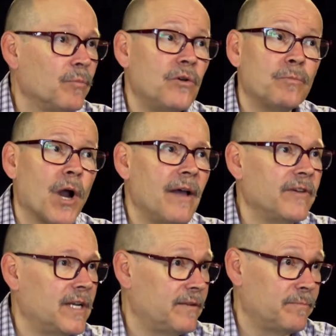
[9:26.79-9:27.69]
both
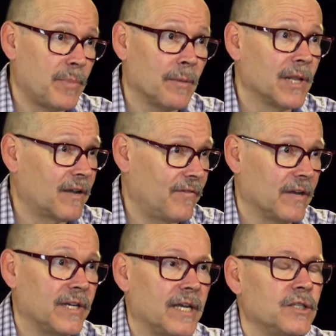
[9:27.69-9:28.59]
private and public
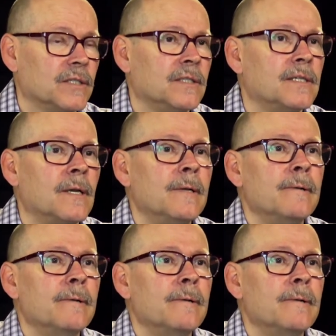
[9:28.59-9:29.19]
foundations,